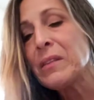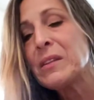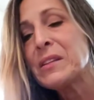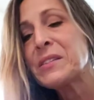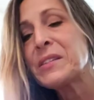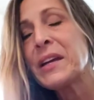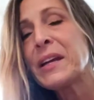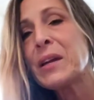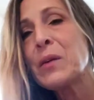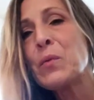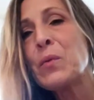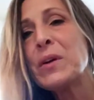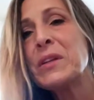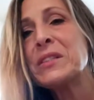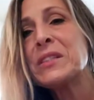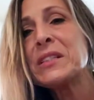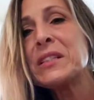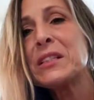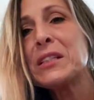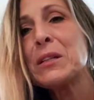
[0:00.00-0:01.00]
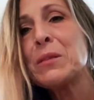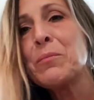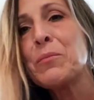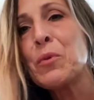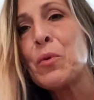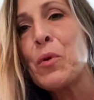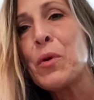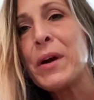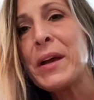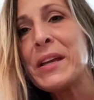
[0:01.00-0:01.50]
The second one's a little
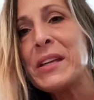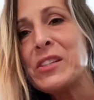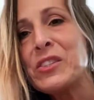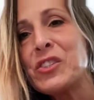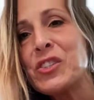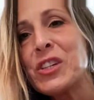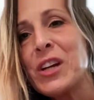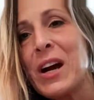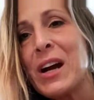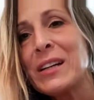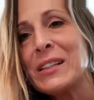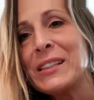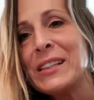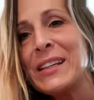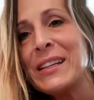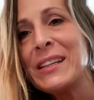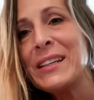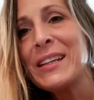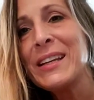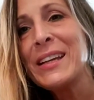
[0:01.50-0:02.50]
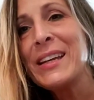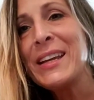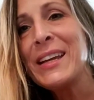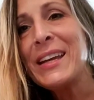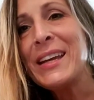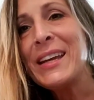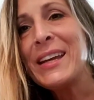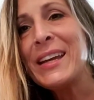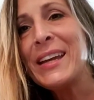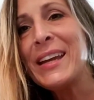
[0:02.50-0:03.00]
boy, he's chocolate.
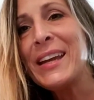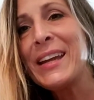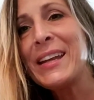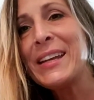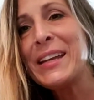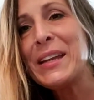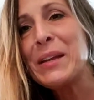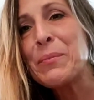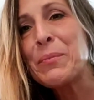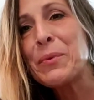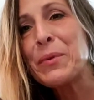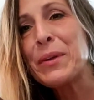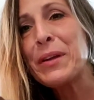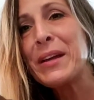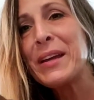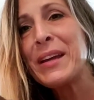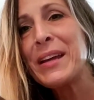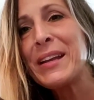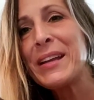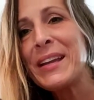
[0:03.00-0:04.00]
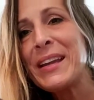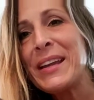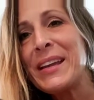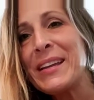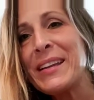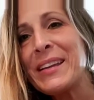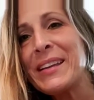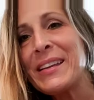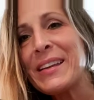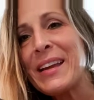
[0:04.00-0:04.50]
Isn't he pretty?
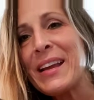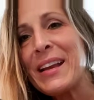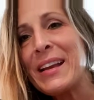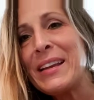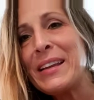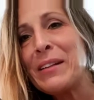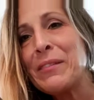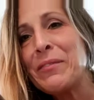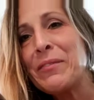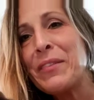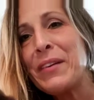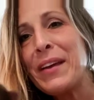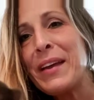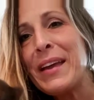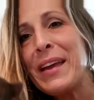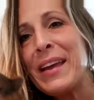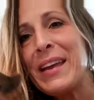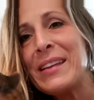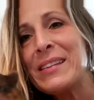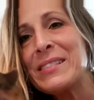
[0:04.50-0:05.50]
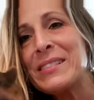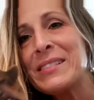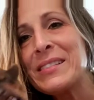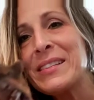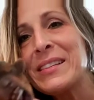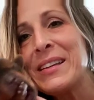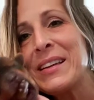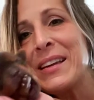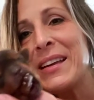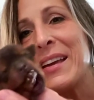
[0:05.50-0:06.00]
Got a little face.
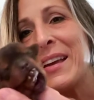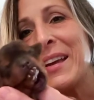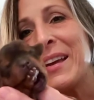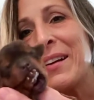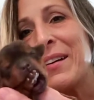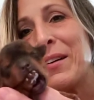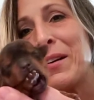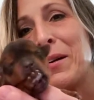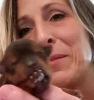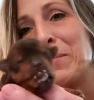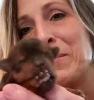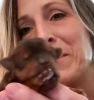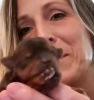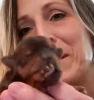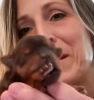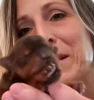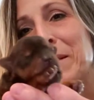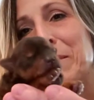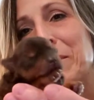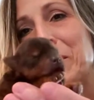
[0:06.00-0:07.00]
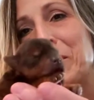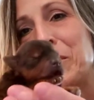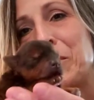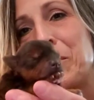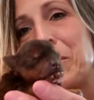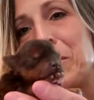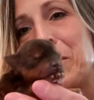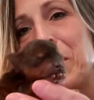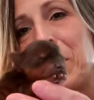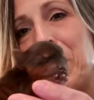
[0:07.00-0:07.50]
Up oh, you,
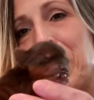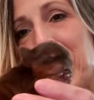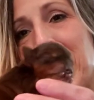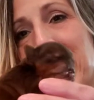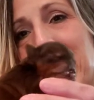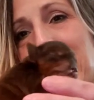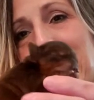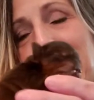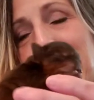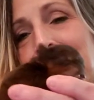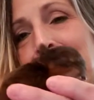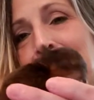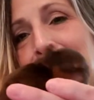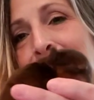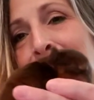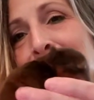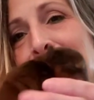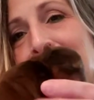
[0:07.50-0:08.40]
chew your little hand.